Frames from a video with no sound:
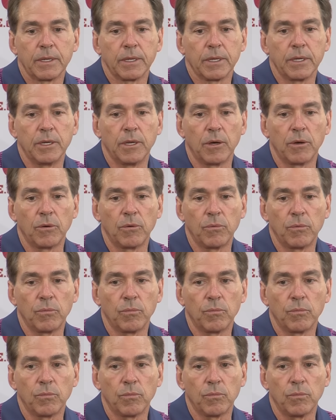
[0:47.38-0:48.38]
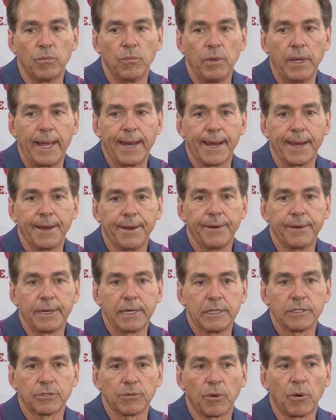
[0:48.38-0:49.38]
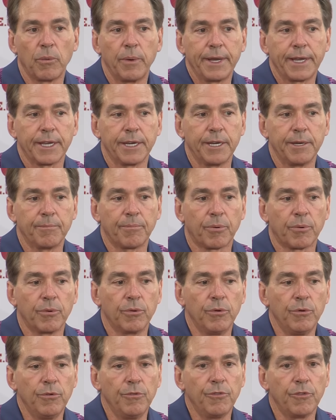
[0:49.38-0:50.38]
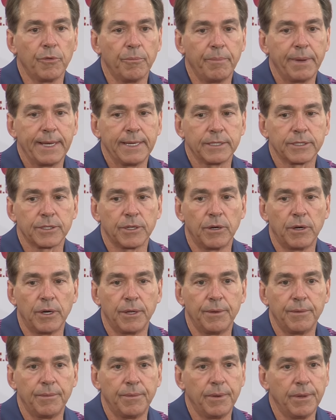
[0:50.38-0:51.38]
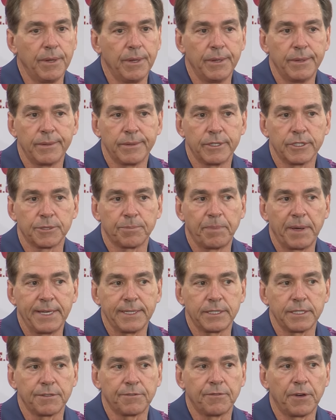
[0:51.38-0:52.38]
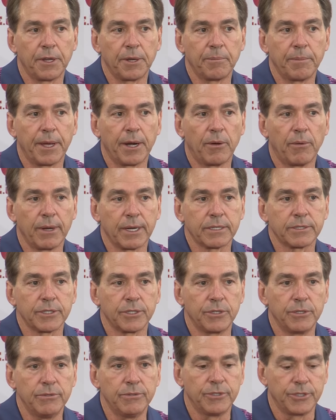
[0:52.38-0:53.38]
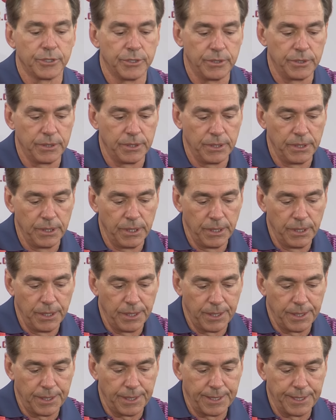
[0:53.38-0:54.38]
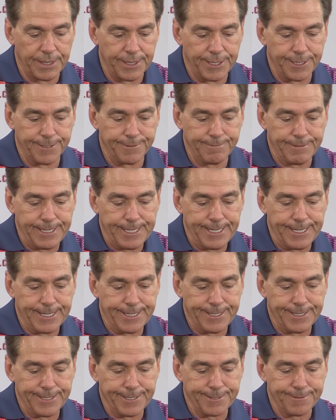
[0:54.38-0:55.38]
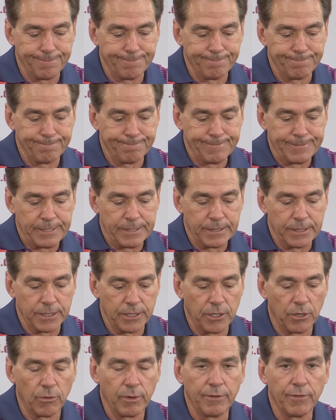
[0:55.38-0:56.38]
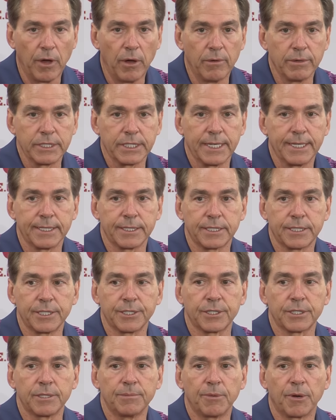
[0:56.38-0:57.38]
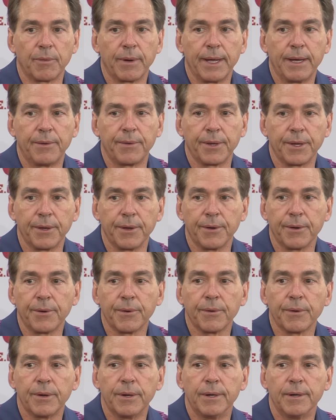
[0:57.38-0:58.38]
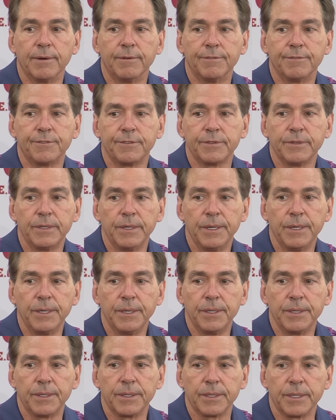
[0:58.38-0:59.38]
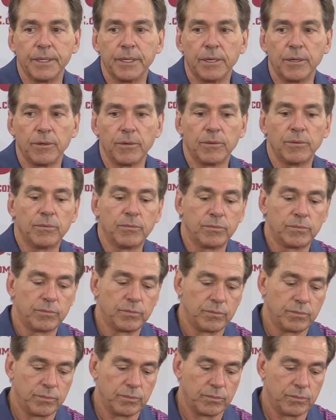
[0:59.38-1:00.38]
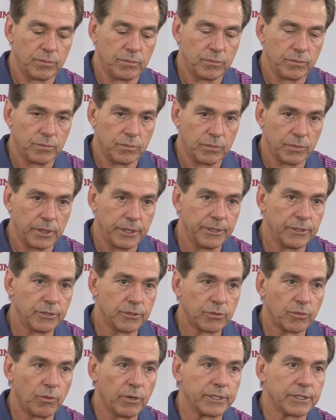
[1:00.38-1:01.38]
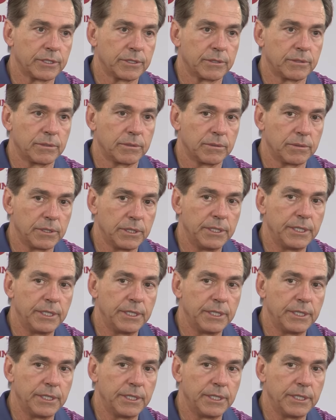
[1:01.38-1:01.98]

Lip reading: you know, a lot of areas where we can improve based on just basic fundamental execution. And, you know, we've always had a system around here of, you know, here's what you